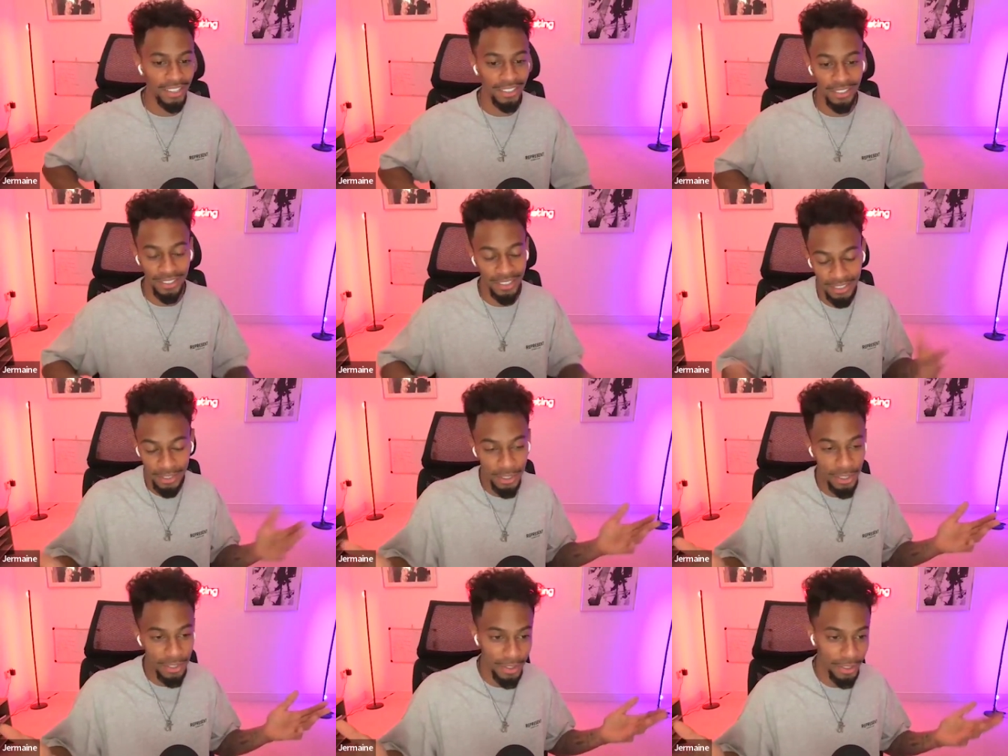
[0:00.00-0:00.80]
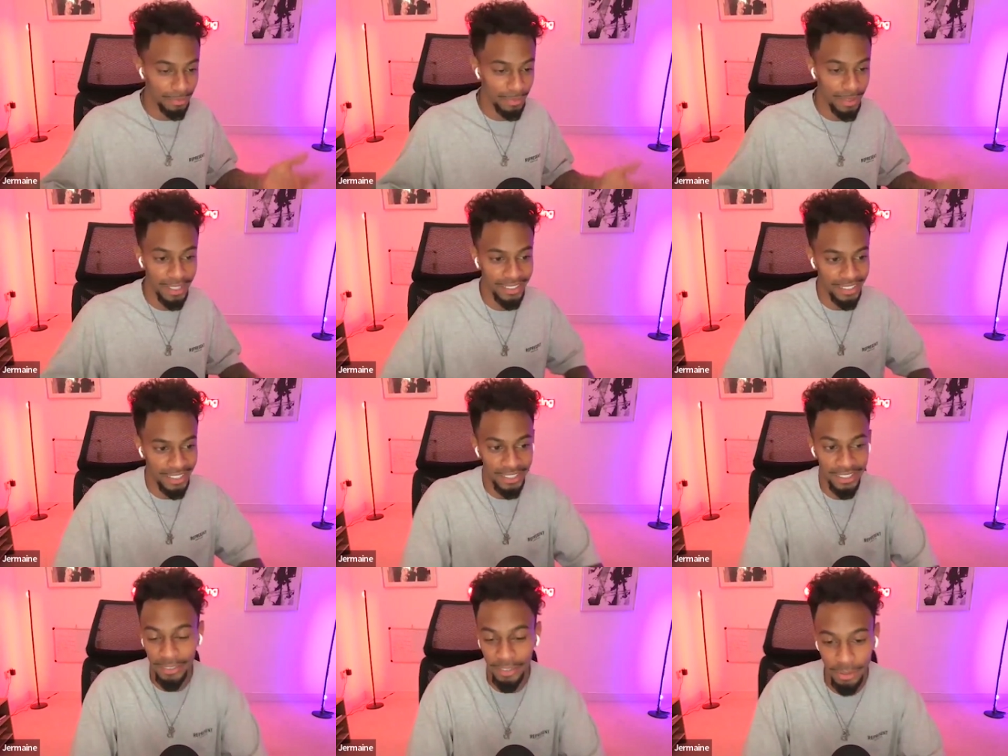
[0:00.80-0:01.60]
The universe basically
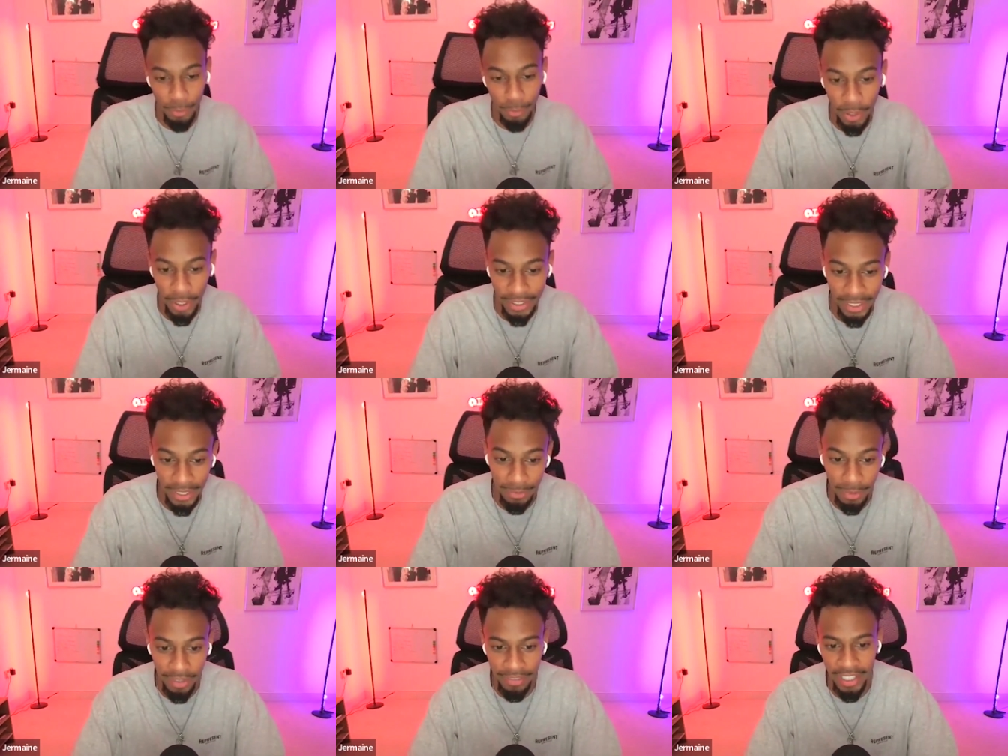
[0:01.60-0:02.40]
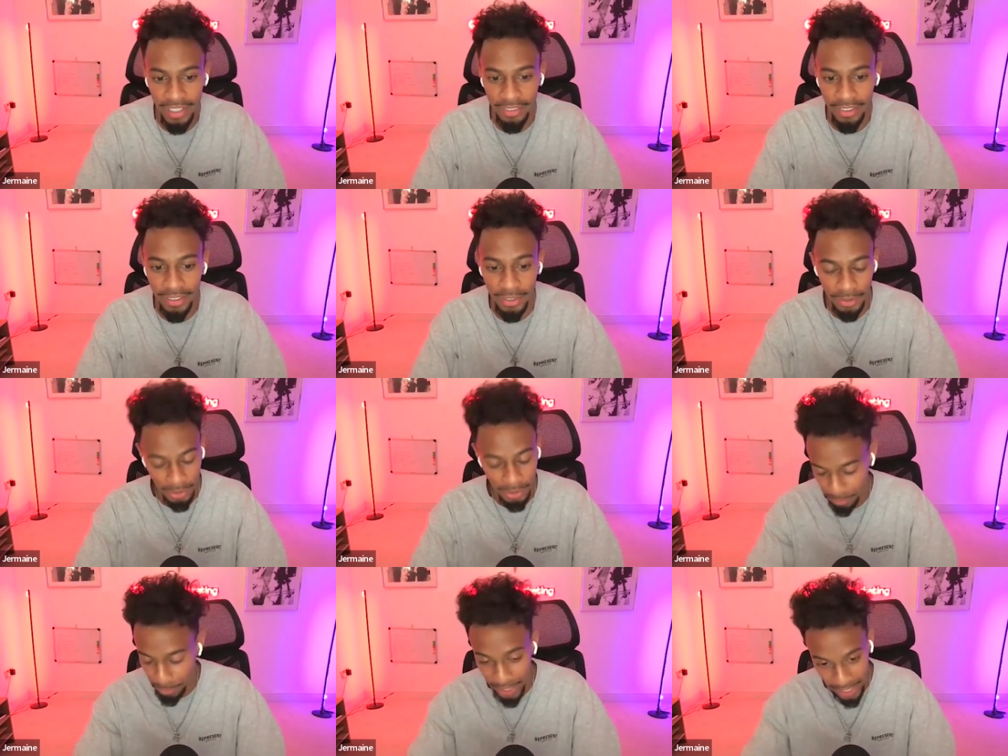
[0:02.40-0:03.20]
kind of worked out in my favor,
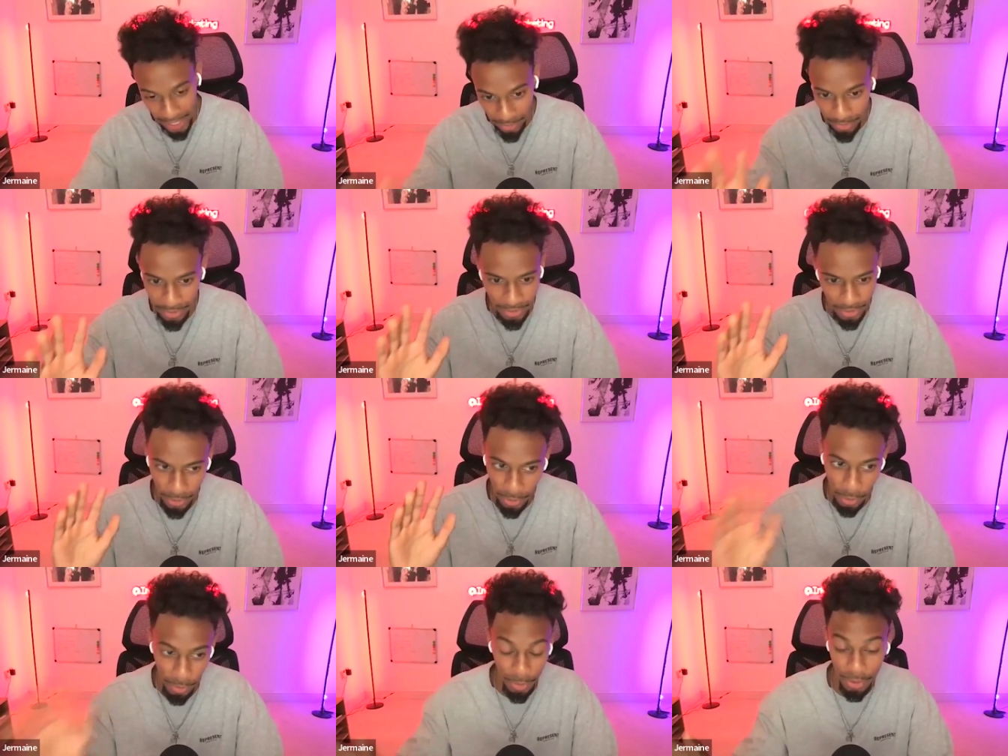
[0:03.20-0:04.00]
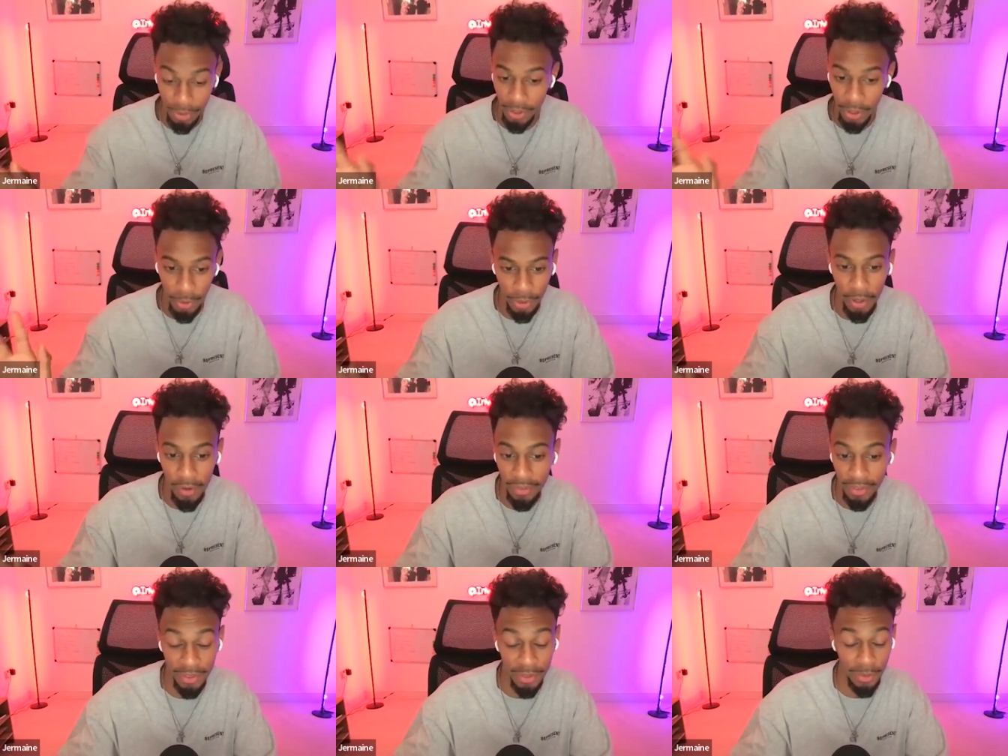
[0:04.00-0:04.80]
despite how horrible the whole
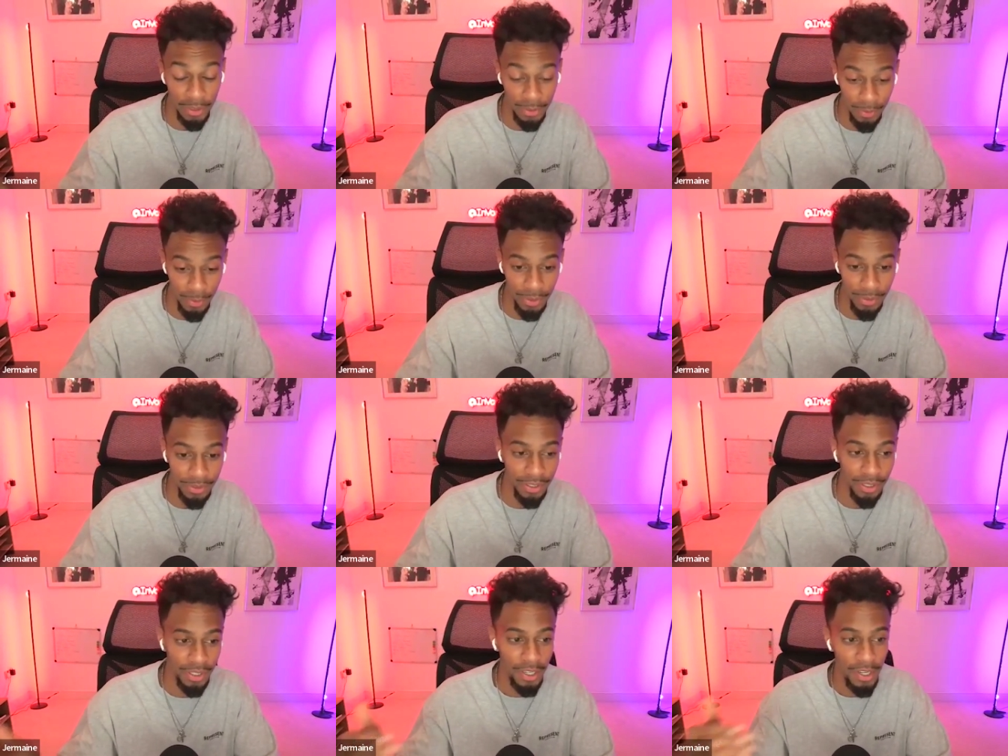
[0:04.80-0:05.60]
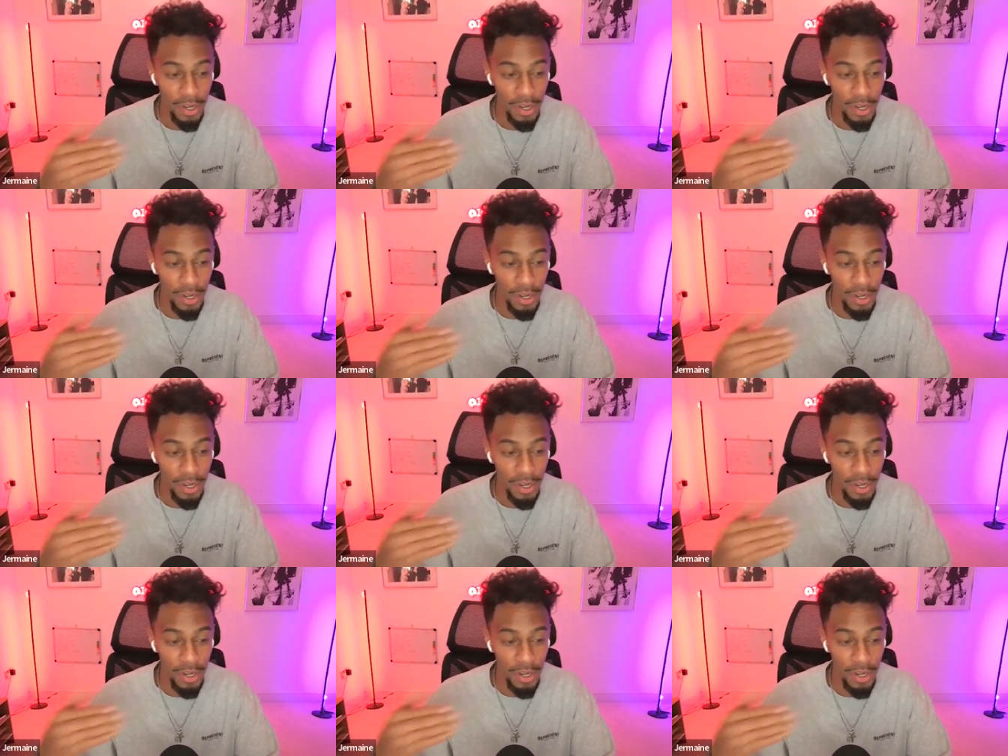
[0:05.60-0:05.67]
COVID situation was.